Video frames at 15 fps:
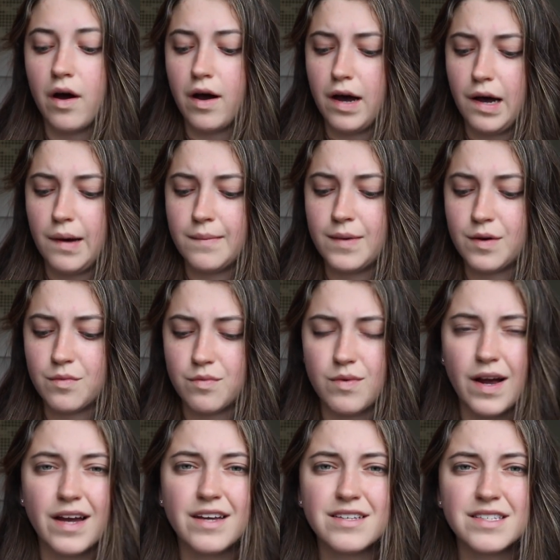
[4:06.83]
Um,
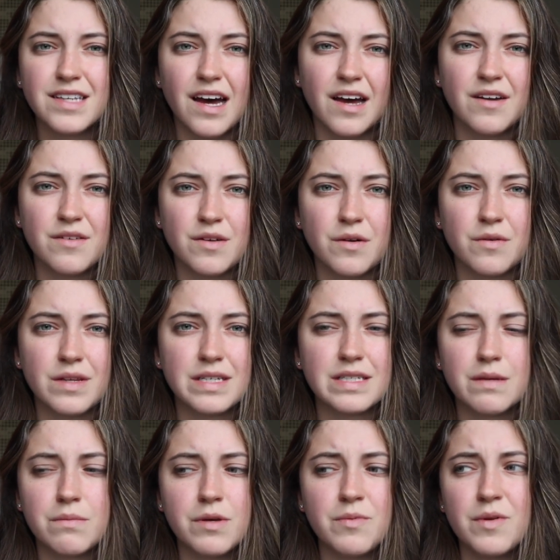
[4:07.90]
rice, I don't know, like
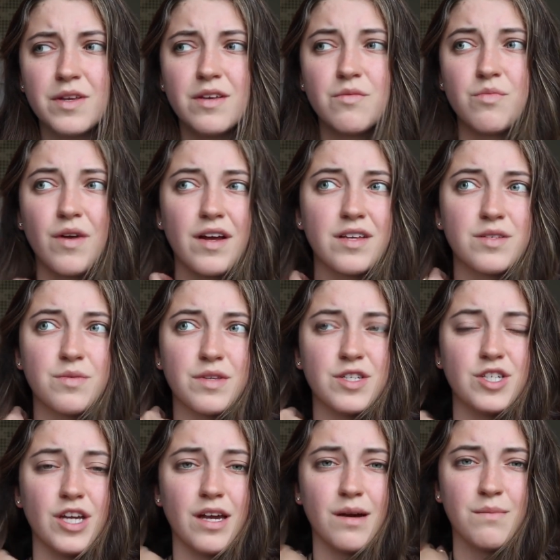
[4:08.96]
some people eat rice
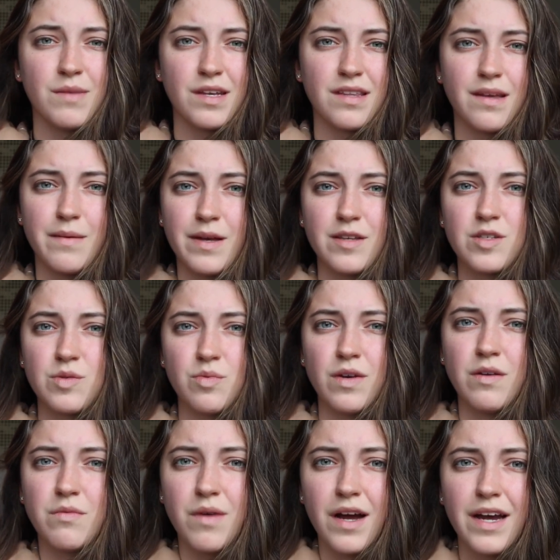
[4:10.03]
with jam, like they make
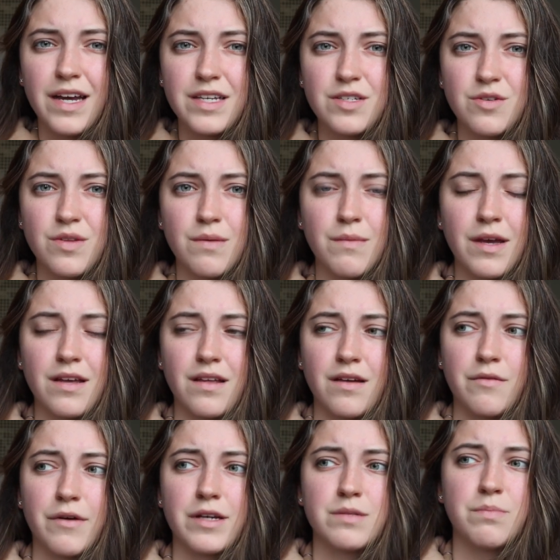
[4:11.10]
sweet rice or they make
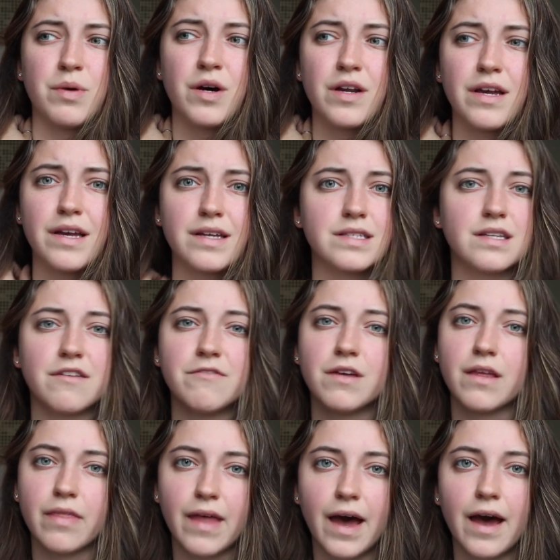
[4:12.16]
like rice pudding, stuff
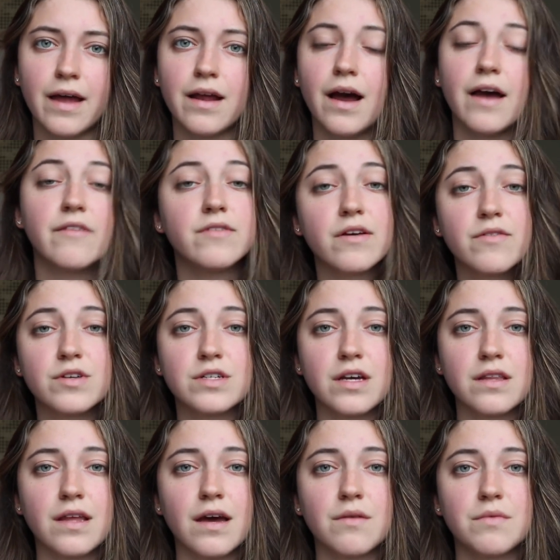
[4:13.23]
like that. I've never
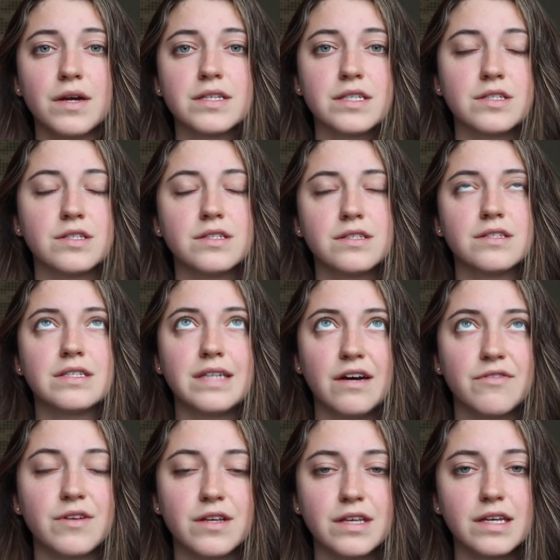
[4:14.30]
done that. Rice is
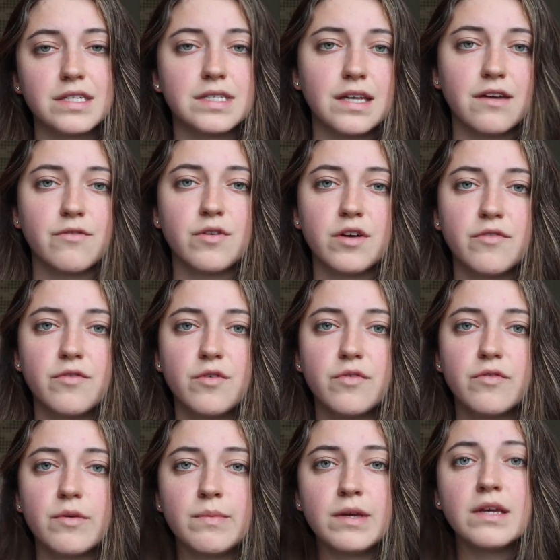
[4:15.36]
definitely a savory
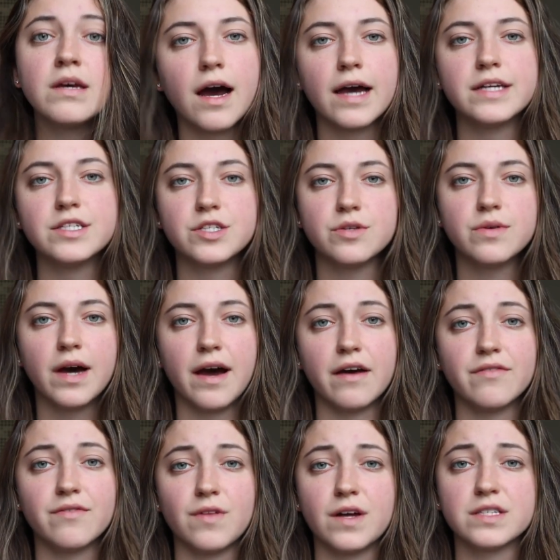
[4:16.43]
food for me. I do
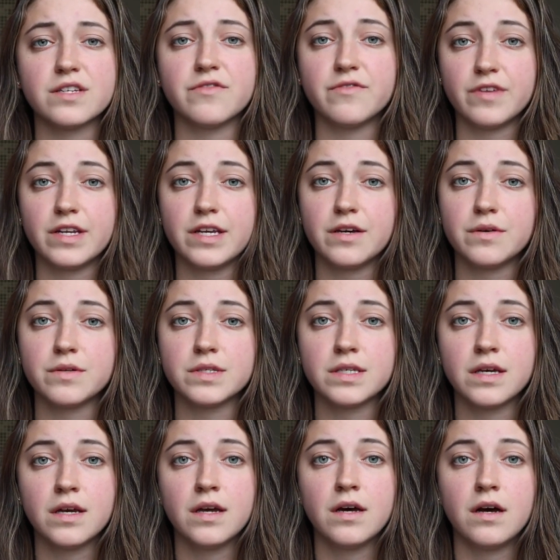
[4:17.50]
have lots of videos
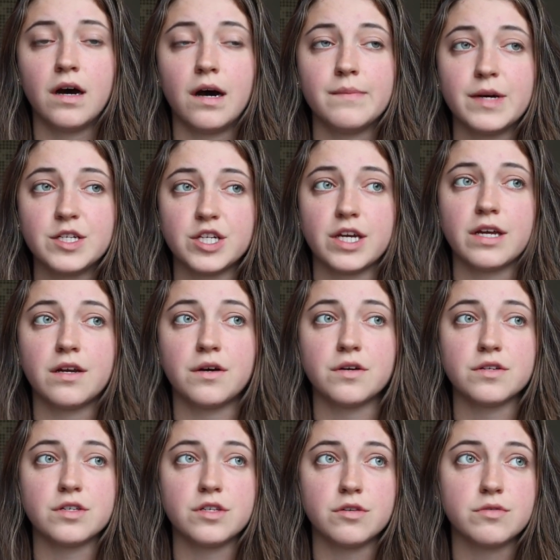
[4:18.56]
on my
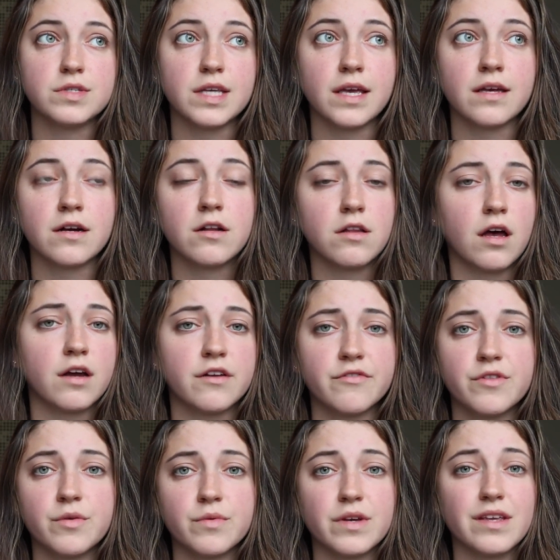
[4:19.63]
channel using a lot
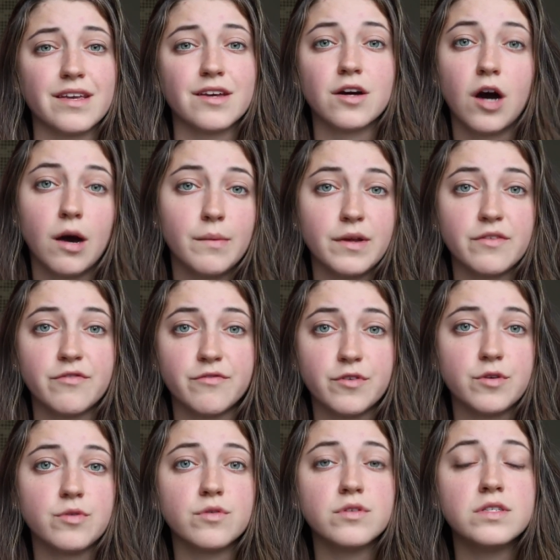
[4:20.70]
of the really common
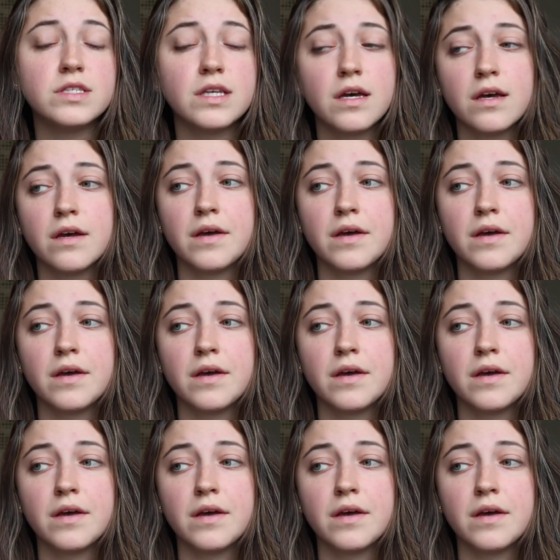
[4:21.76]
foods.